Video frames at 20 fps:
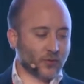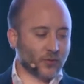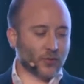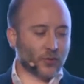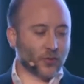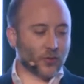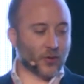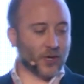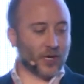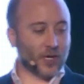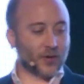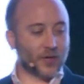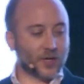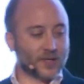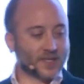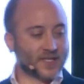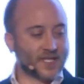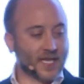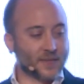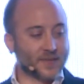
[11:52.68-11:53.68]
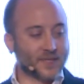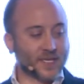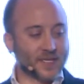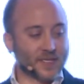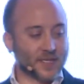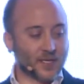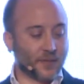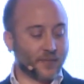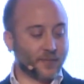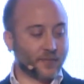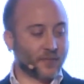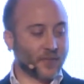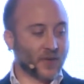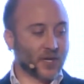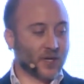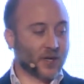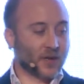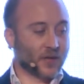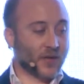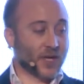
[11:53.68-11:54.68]
throughout their STEM system,
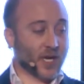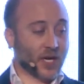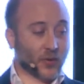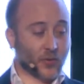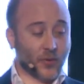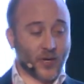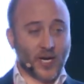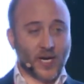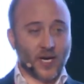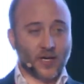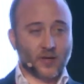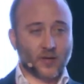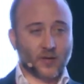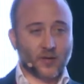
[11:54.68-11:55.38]
they create